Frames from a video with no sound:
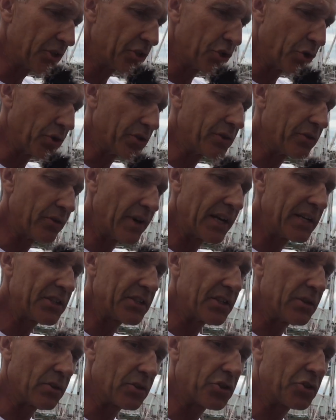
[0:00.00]
joined the
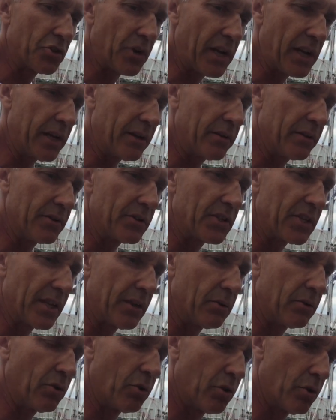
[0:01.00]
race in Australia and
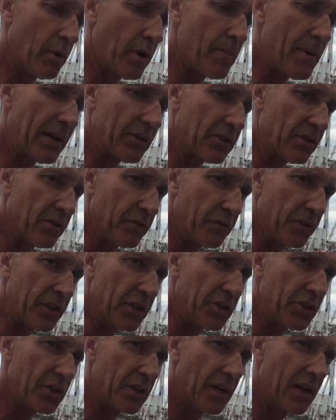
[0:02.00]
sailed all the way back to the
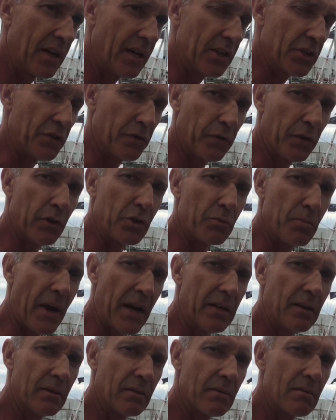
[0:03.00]
finish as a first
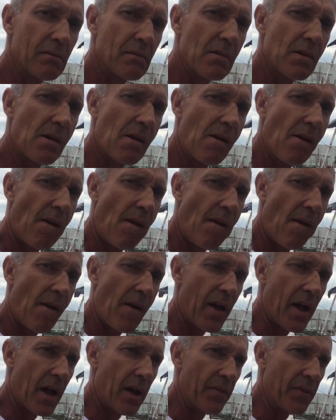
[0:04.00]
mate,
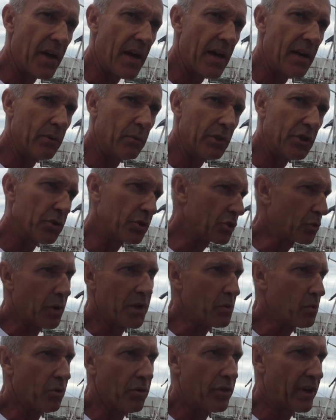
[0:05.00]
and then which is
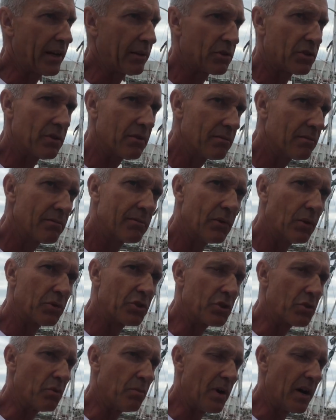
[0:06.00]
21,000
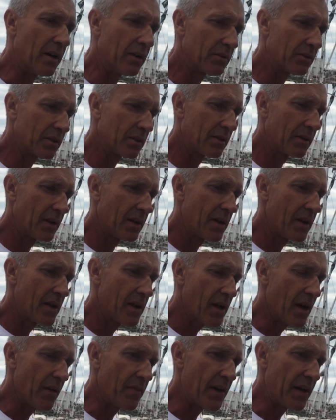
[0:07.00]
nautical miles.
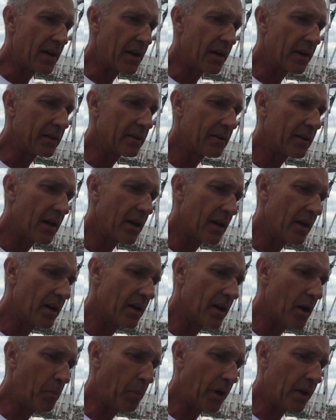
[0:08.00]
And then I
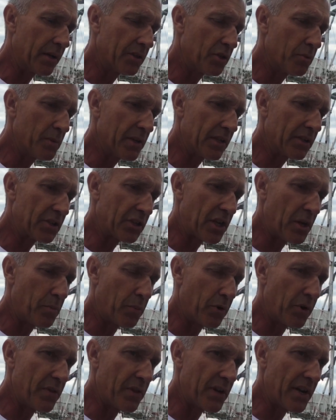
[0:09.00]
applied to be a
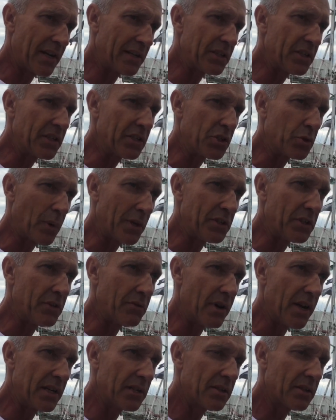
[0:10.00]
skipper in the 1920
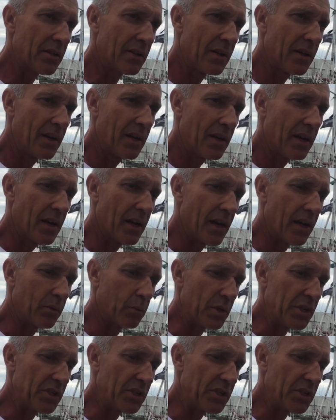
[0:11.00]
race, and we